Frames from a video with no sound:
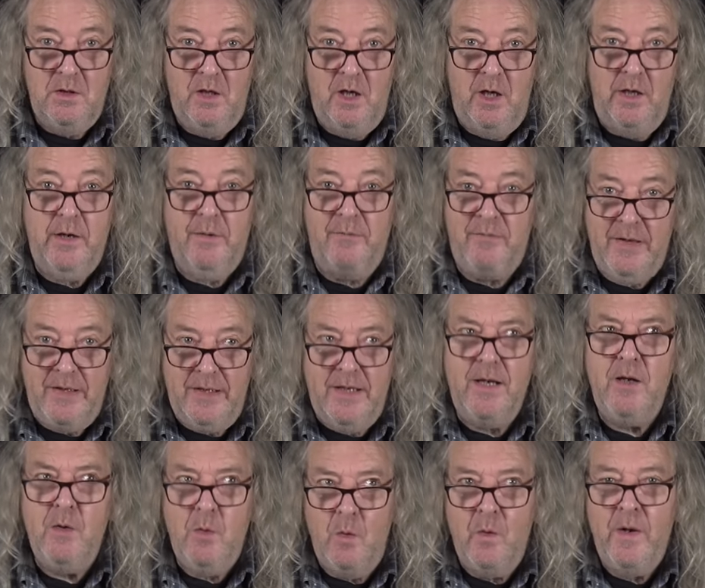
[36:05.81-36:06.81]
And I'm
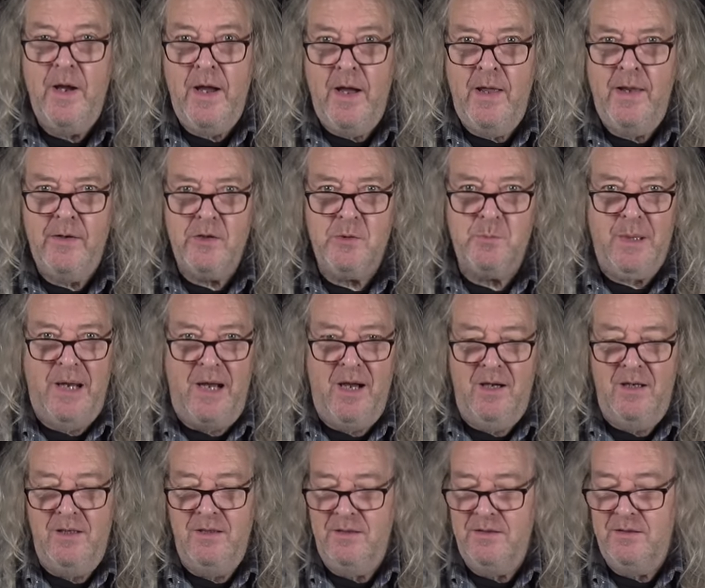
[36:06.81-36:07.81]
thinking, oh yeah, that was
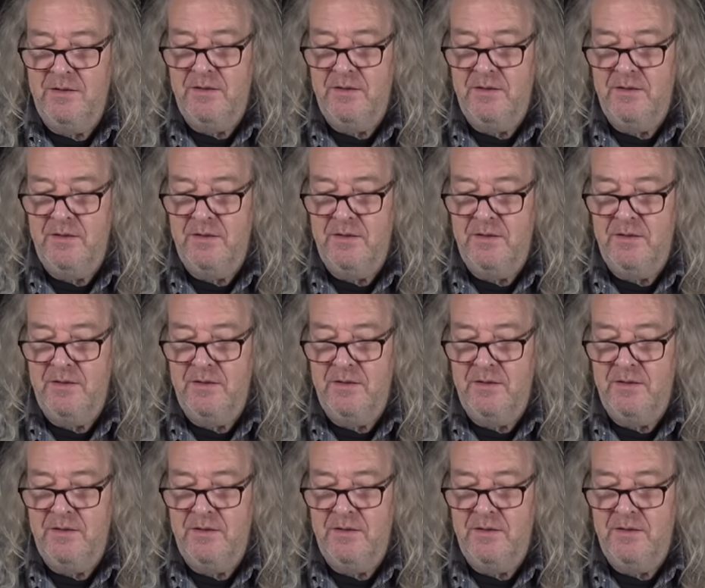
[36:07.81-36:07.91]
better.